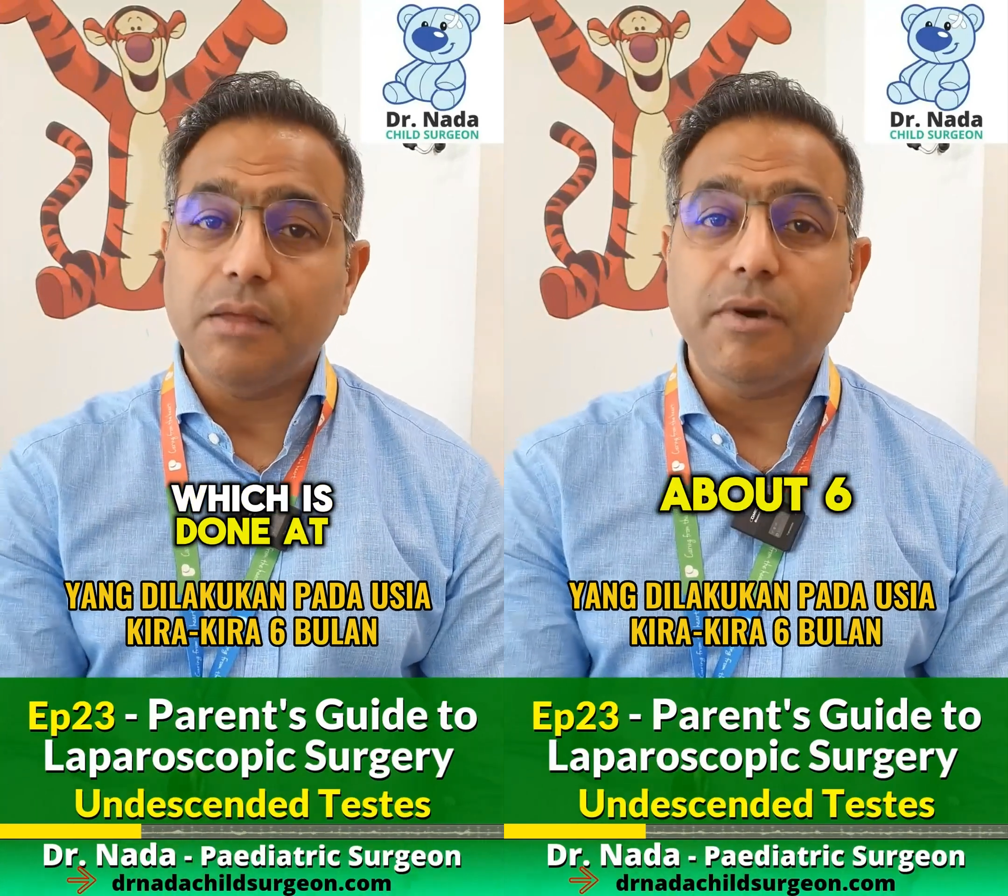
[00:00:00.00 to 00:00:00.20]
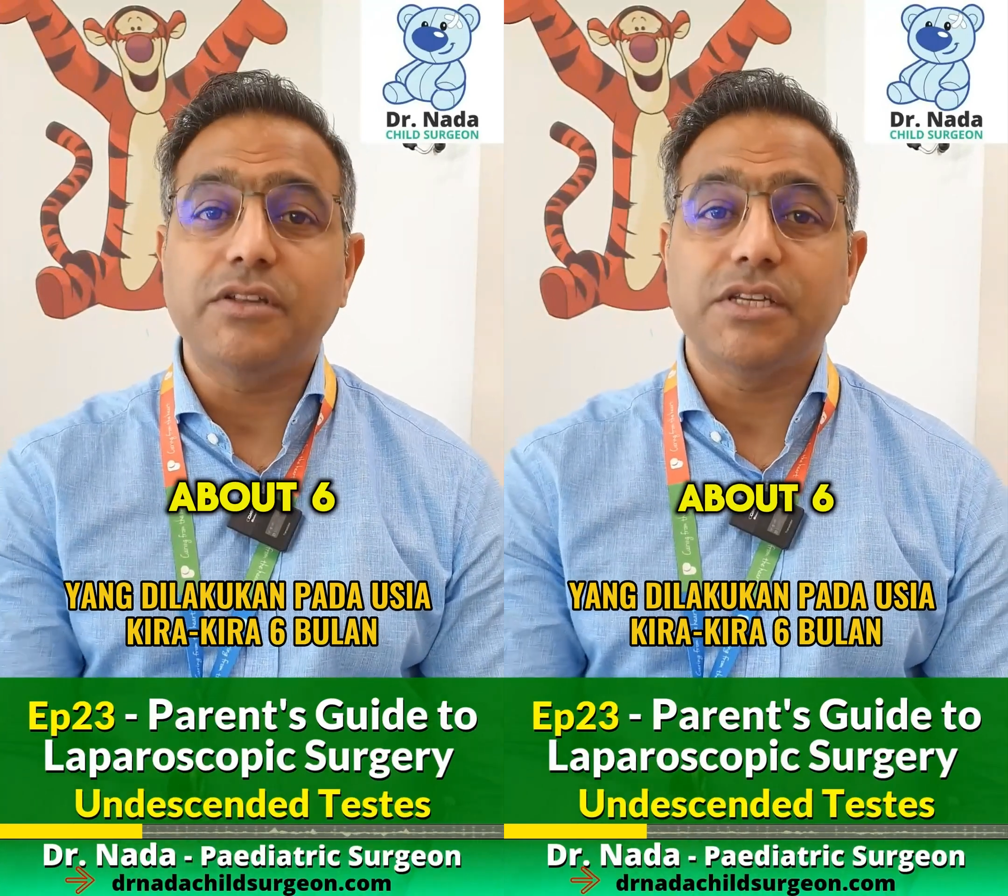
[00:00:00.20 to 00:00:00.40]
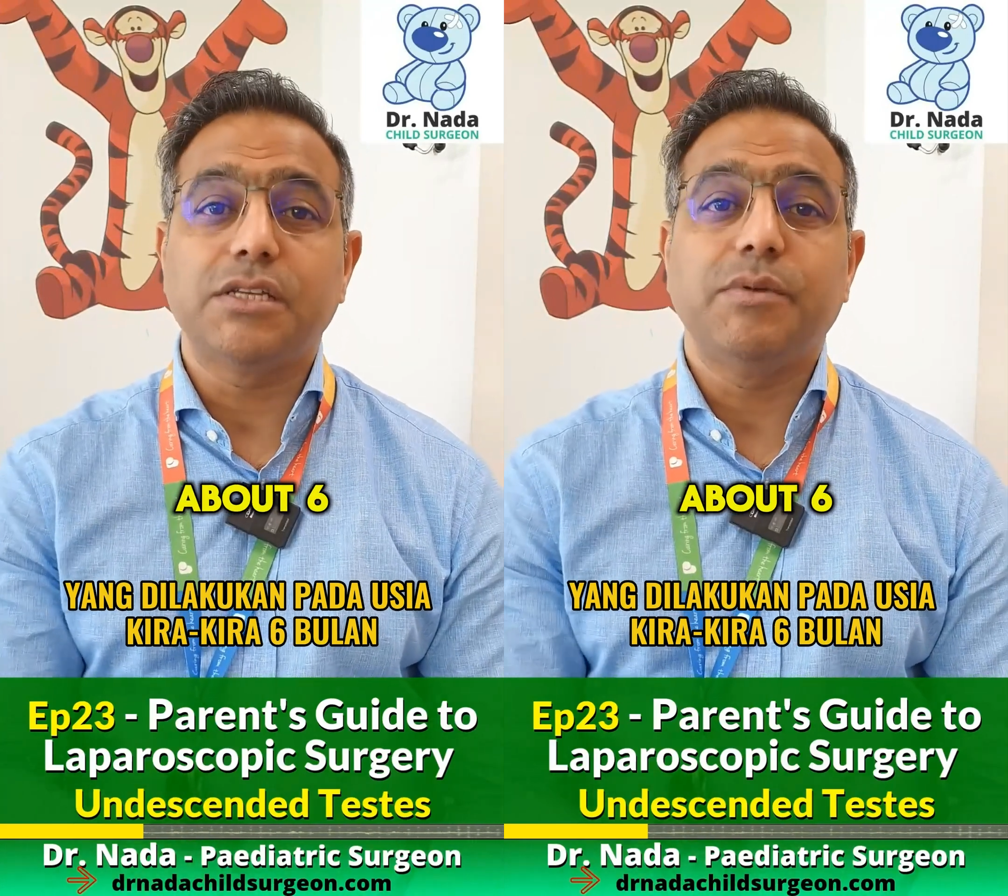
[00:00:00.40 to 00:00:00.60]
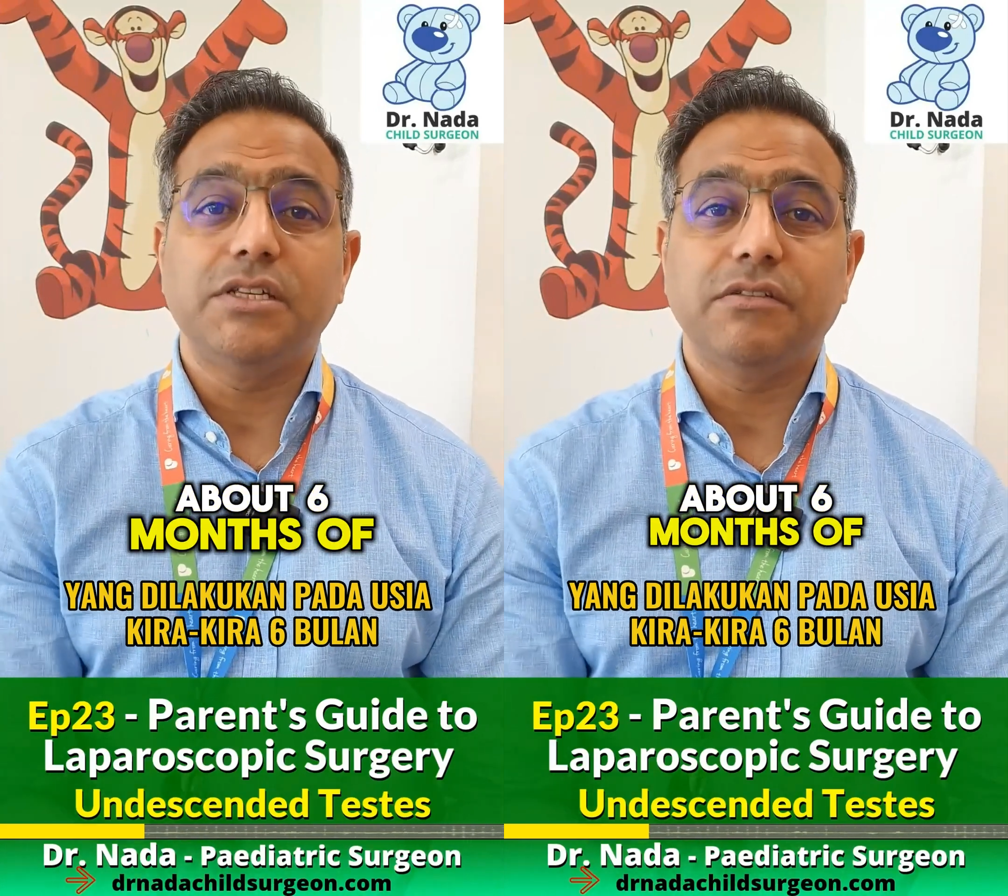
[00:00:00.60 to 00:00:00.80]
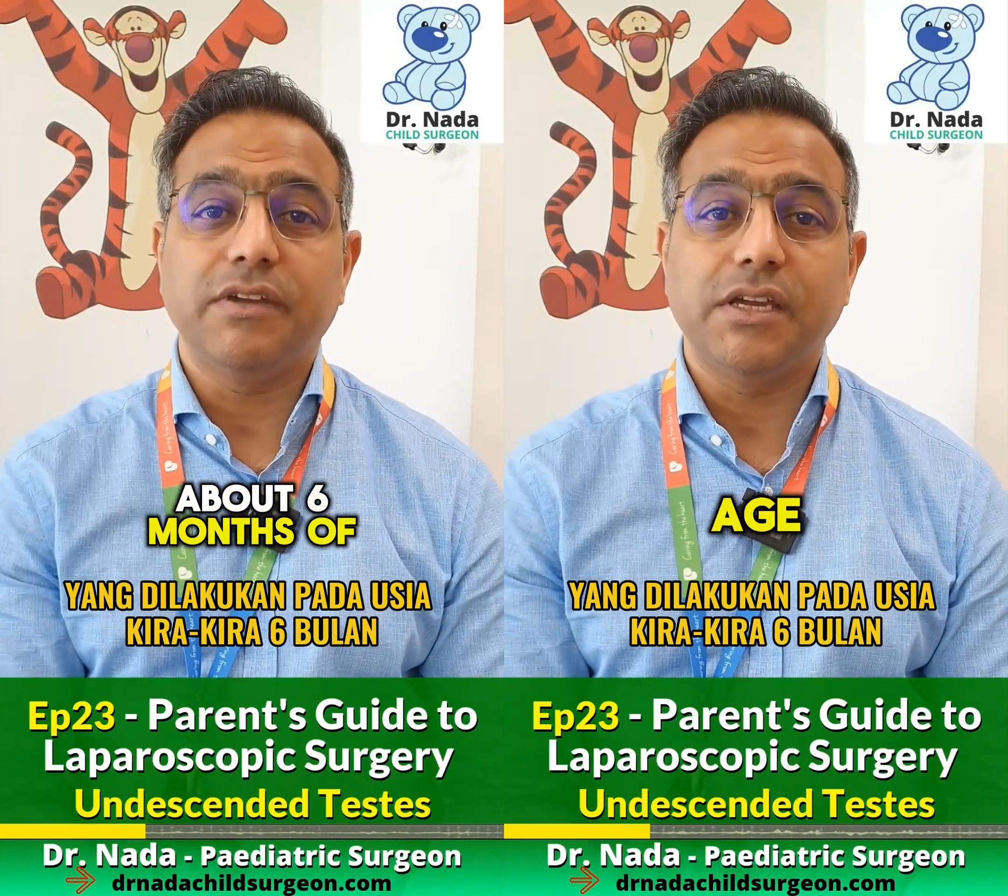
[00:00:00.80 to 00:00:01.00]
about six
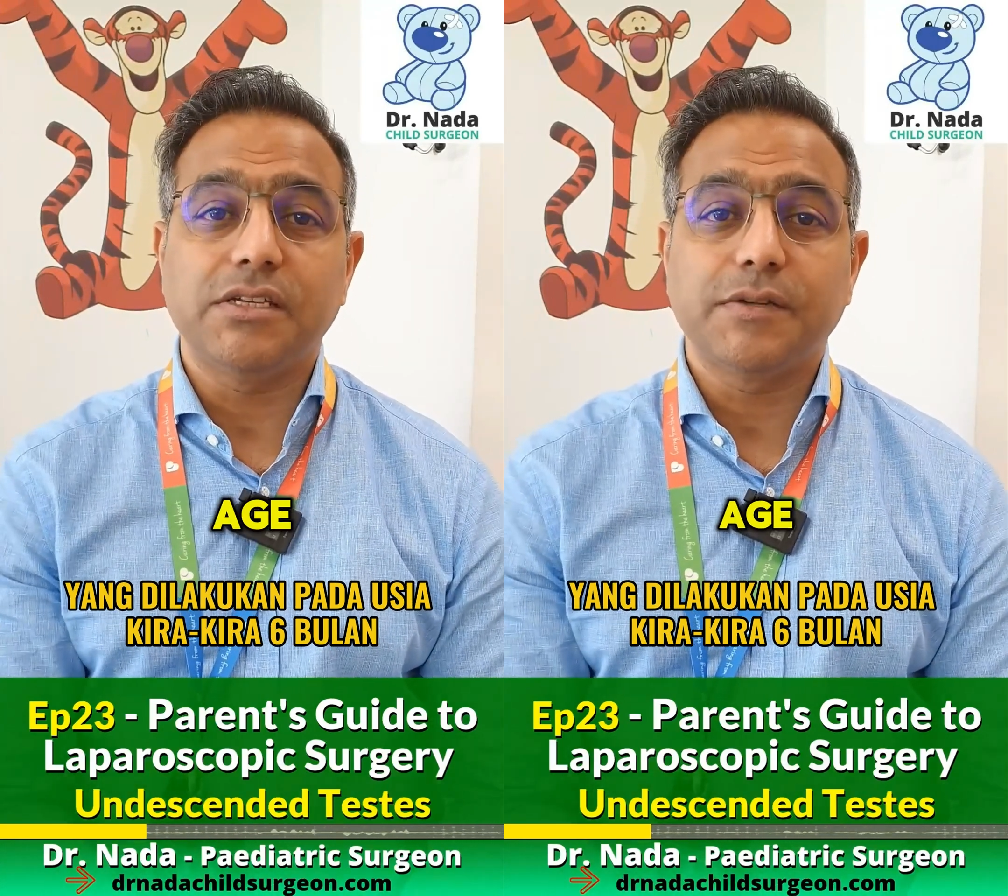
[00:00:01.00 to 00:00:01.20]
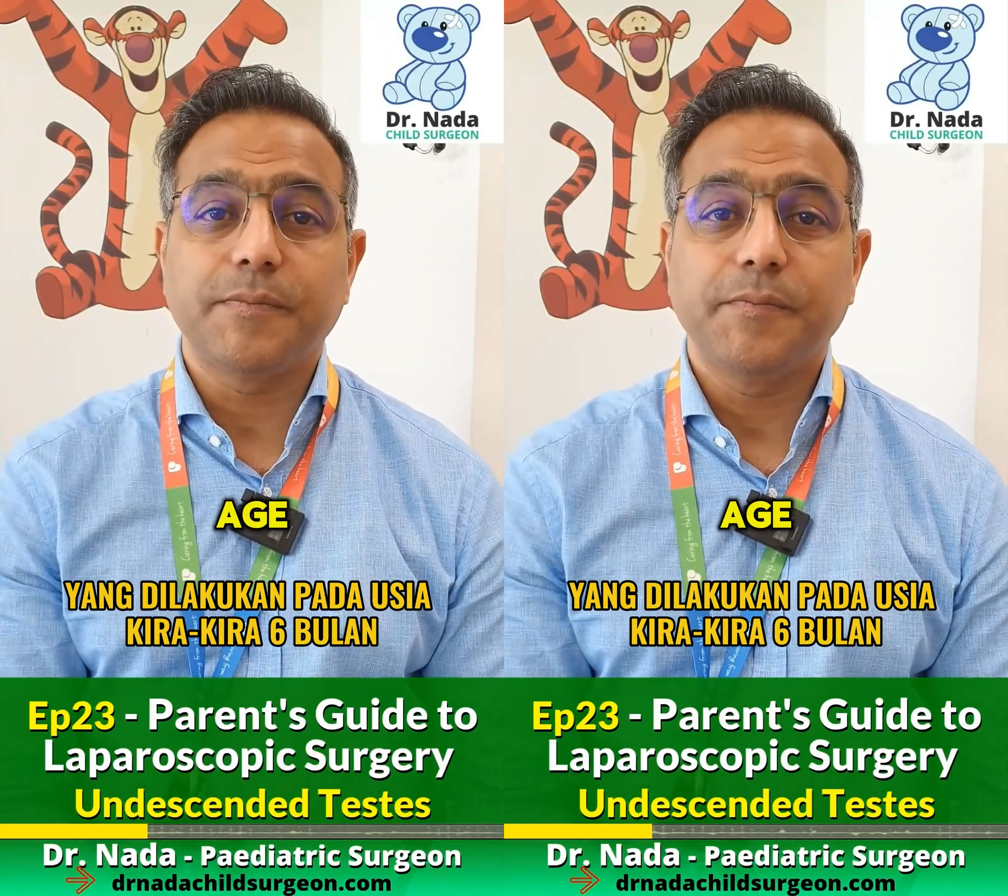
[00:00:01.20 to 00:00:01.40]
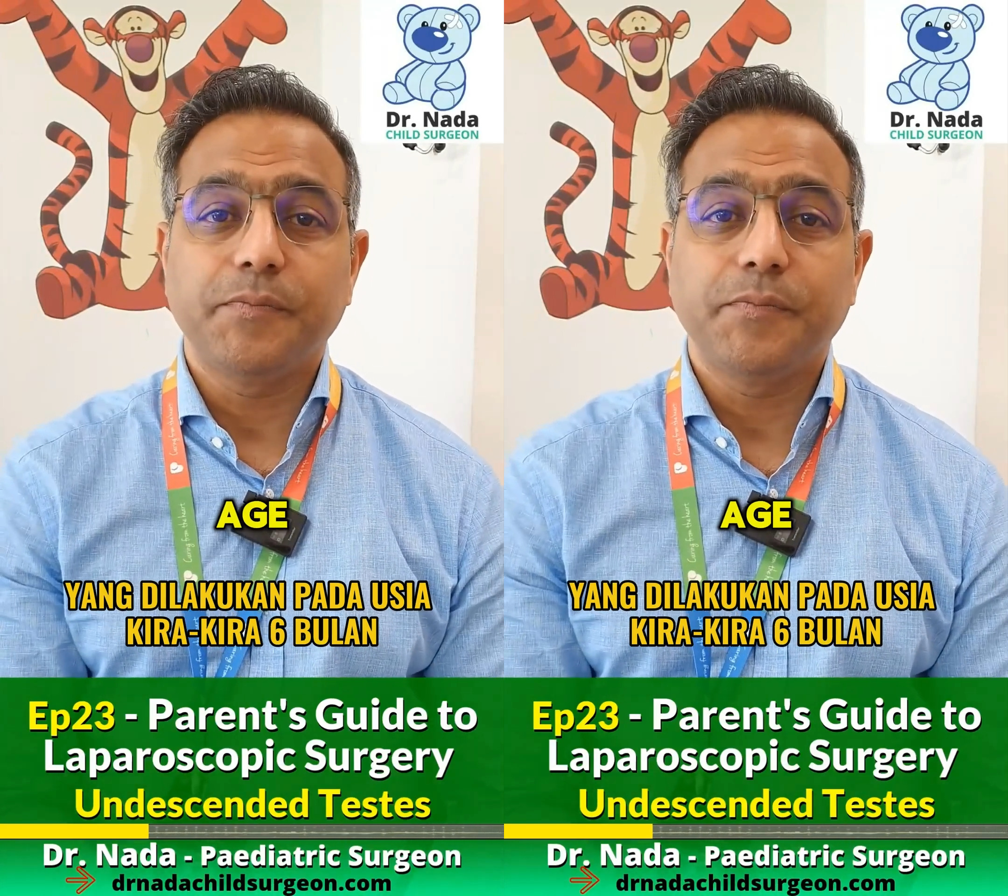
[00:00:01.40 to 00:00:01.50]
months of age.